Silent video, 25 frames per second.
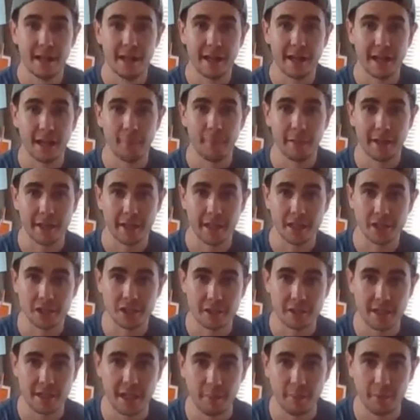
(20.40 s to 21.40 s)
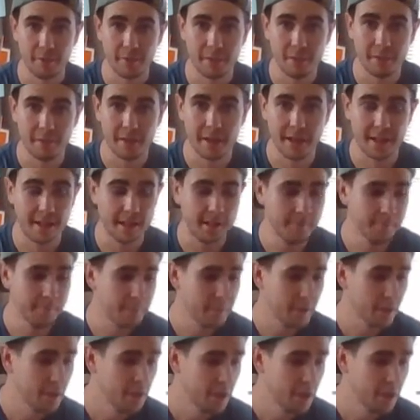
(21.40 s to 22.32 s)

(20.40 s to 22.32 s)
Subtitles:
I got my kitchen table, okay?